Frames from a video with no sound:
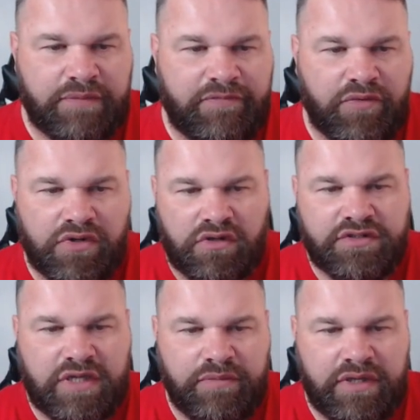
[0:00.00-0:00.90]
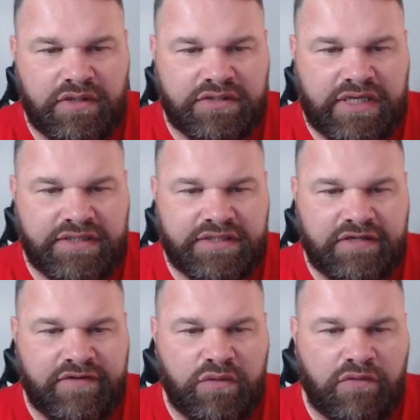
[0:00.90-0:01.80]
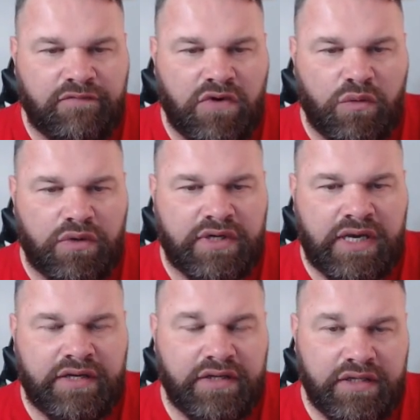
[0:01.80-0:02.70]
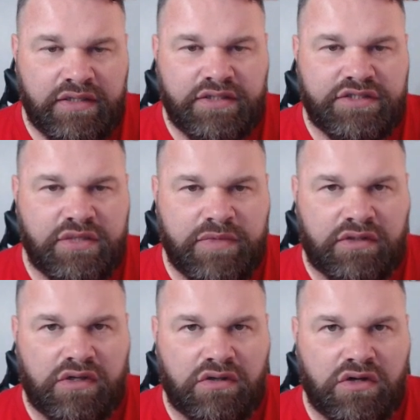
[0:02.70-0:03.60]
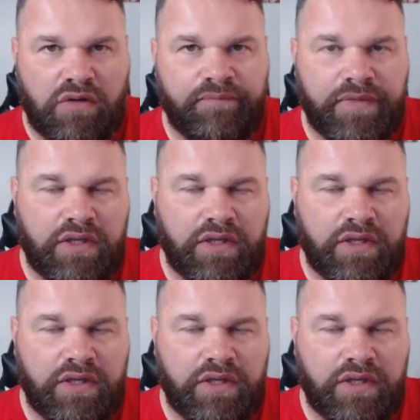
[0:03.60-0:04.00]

If you want to contact me, tykestv1419@gmail.com.